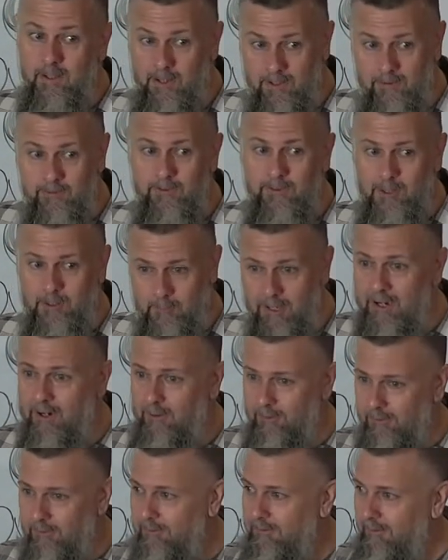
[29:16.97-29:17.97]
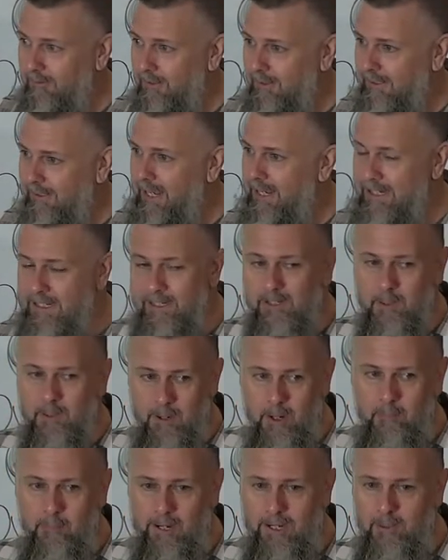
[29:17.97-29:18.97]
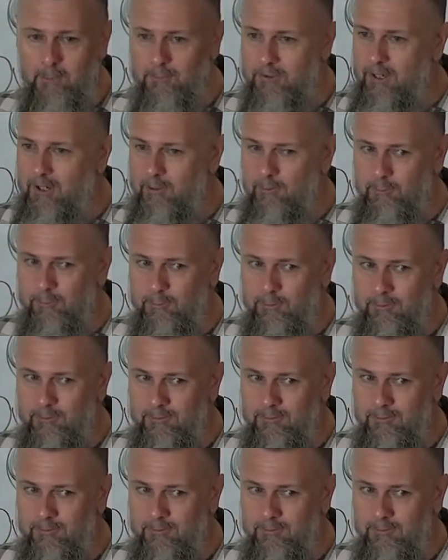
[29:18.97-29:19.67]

has to come out. Can he come out by himself?